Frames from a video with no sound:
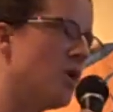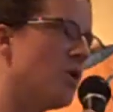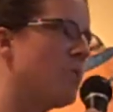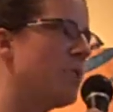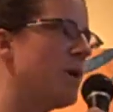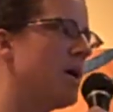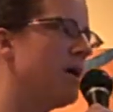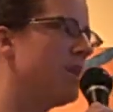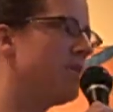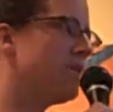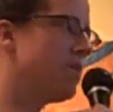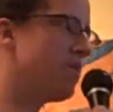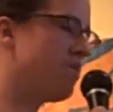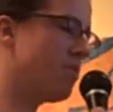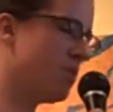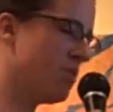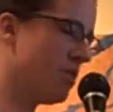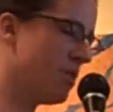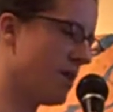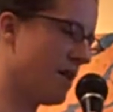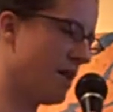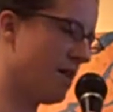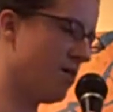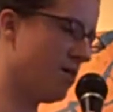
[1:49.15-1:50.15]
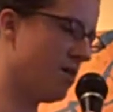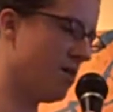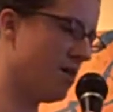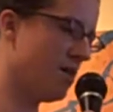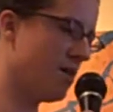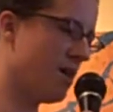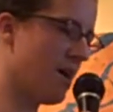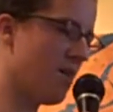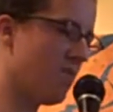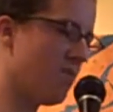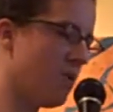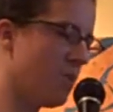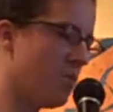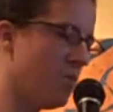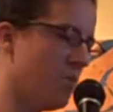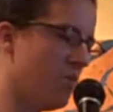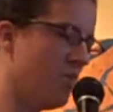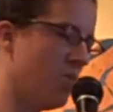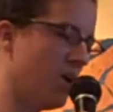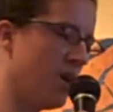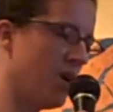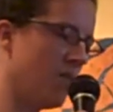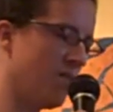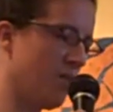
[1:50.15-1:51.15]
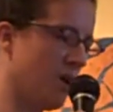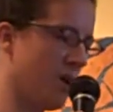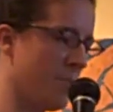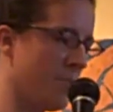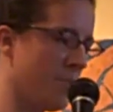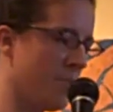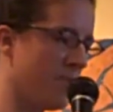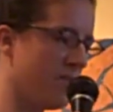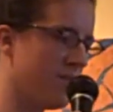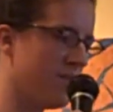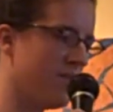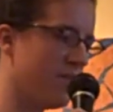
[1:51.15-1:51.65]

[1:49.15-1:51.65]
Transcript: Around the third hour, everyone will give up,